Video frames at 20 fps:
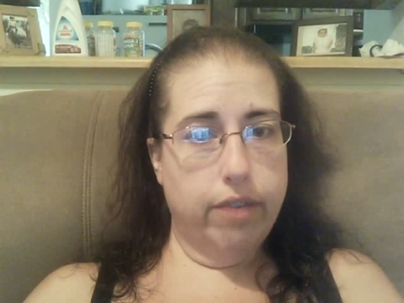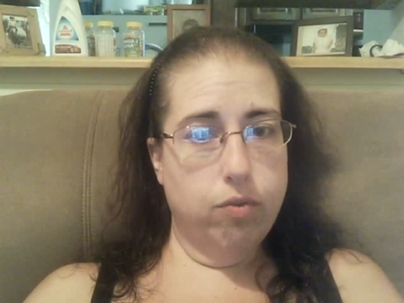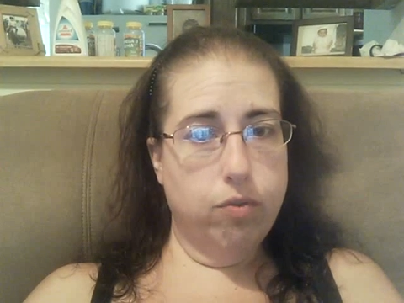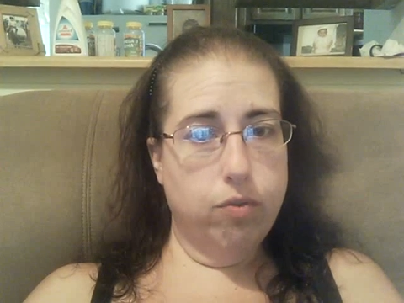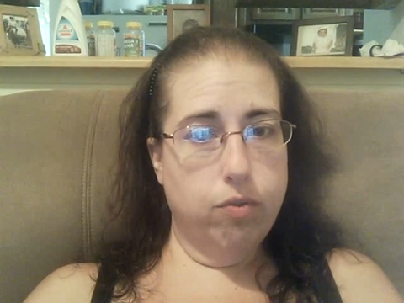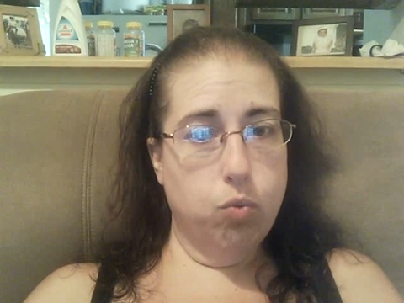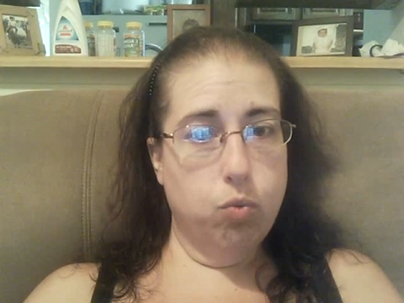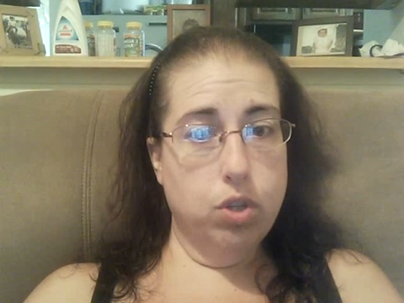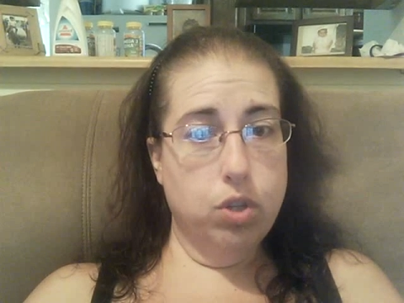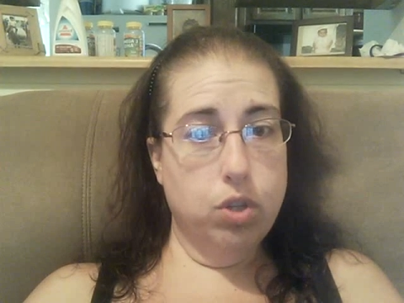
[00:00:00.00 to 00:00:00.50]

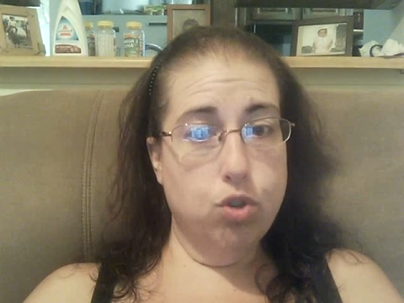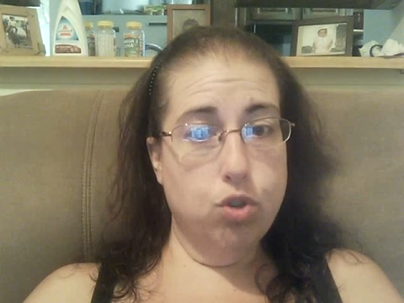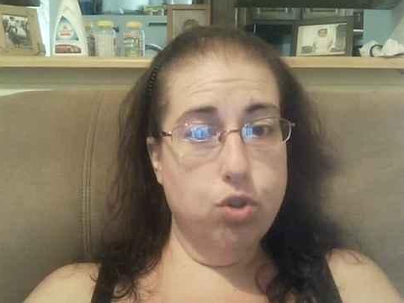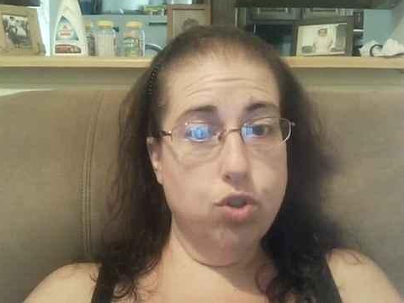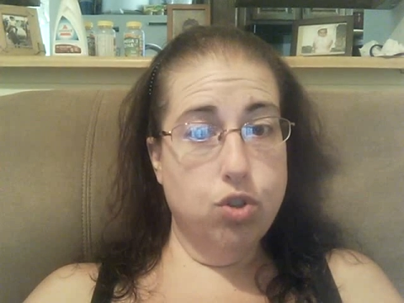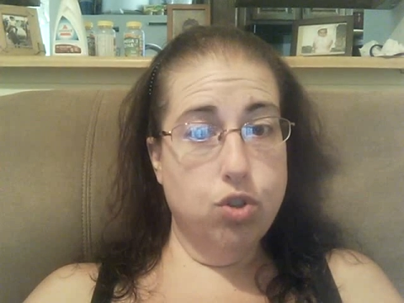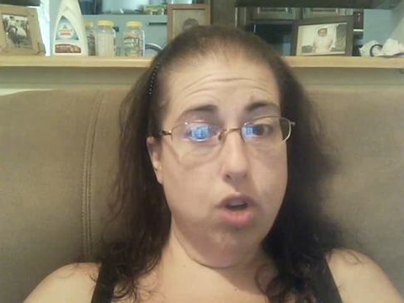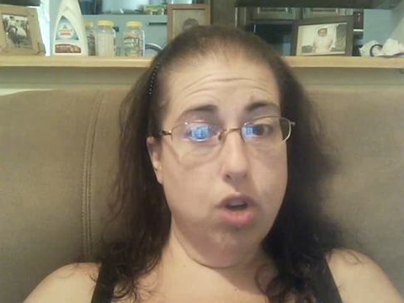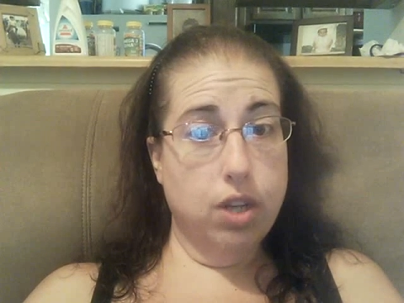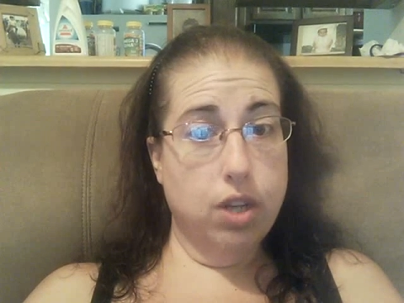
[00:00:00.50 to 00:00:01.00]
when there's
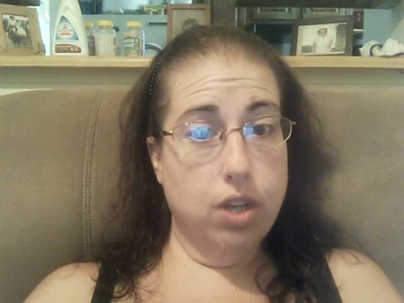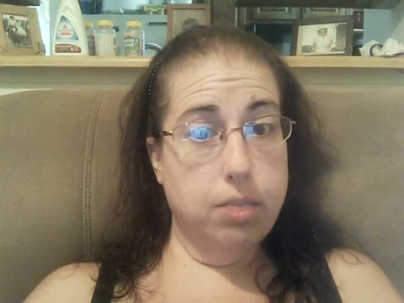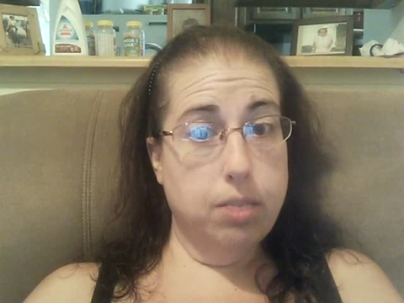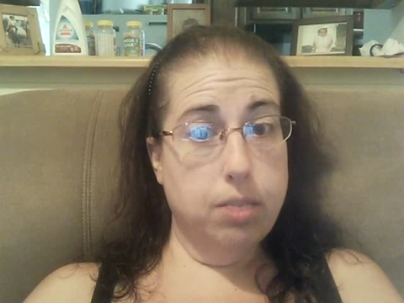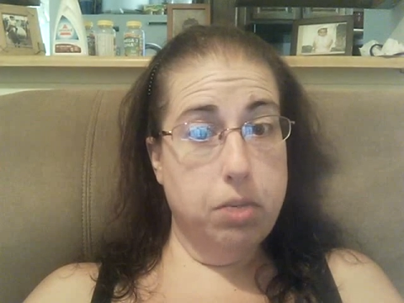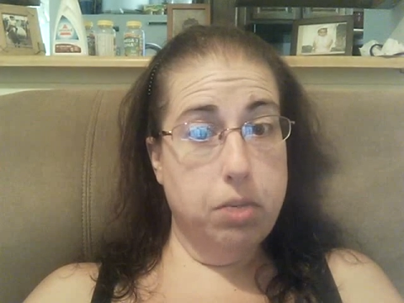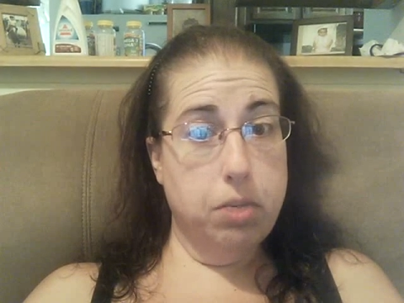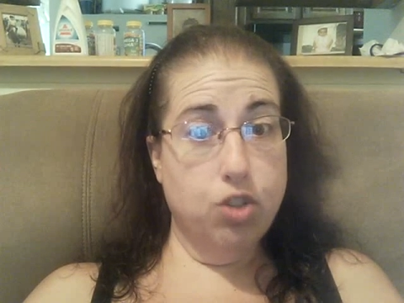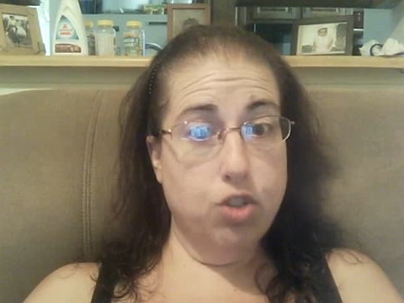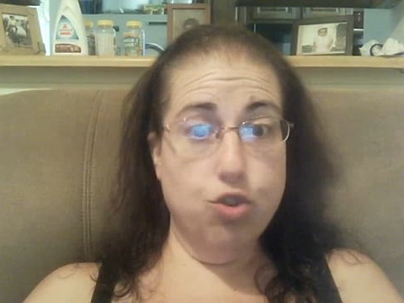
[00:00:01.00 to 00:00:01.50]
not as
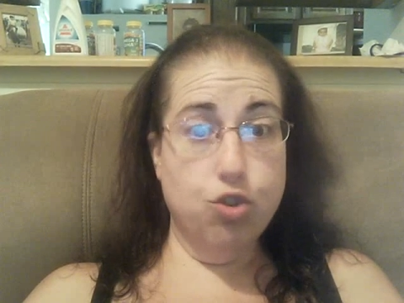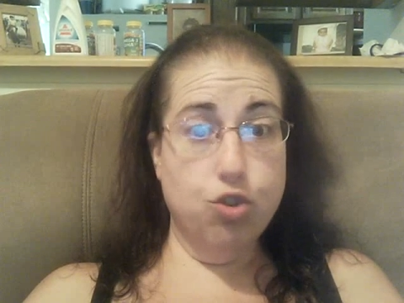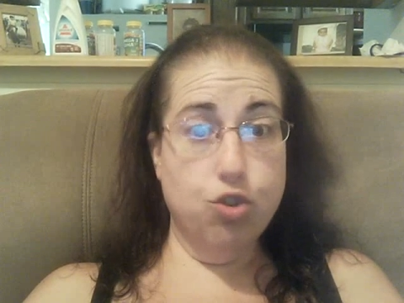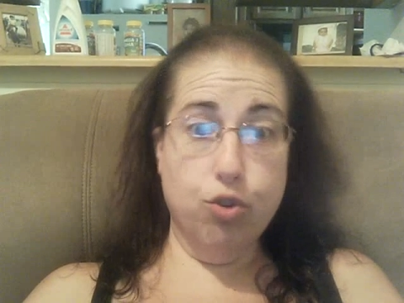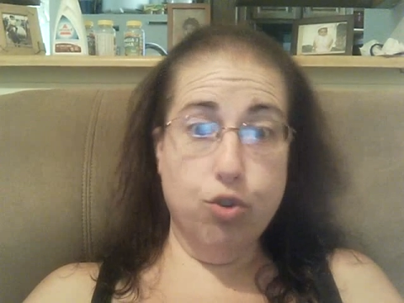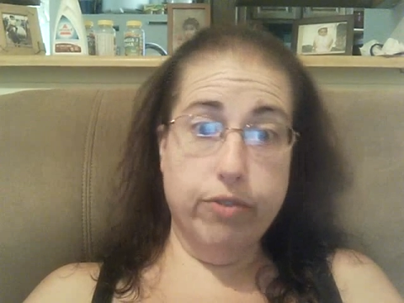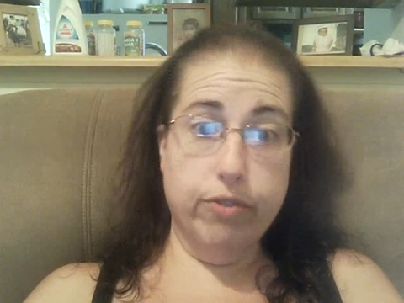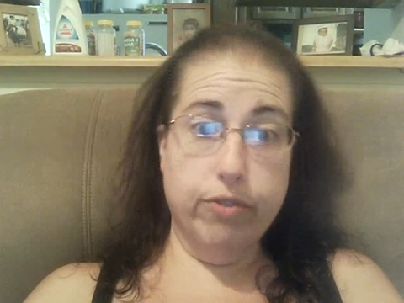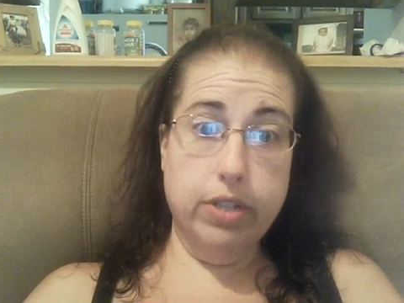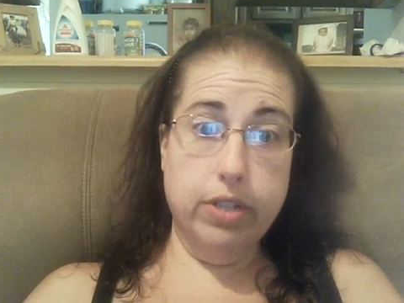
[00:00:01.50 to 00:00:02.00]
much
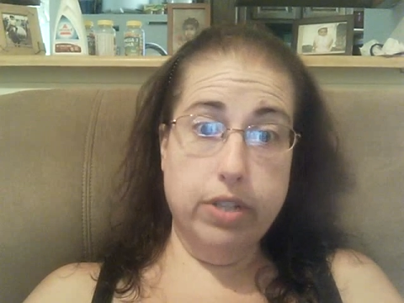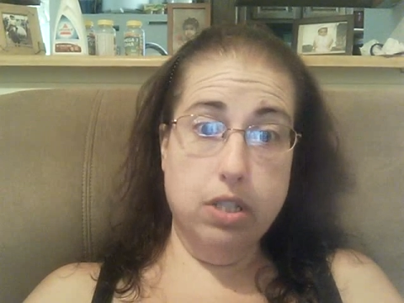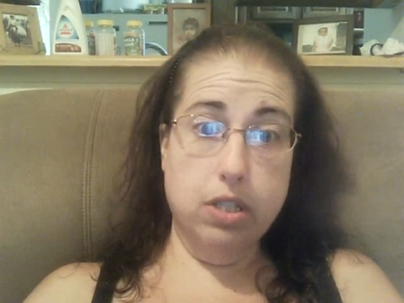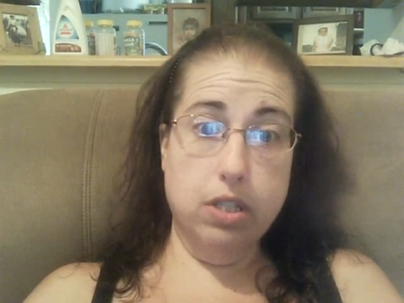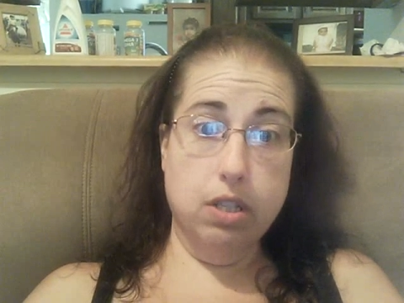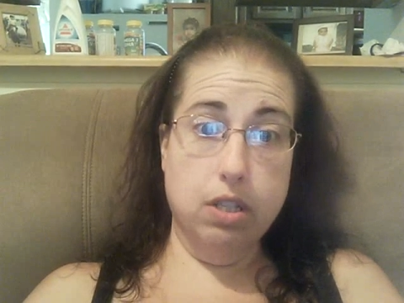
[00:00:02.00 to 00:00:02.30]
surface.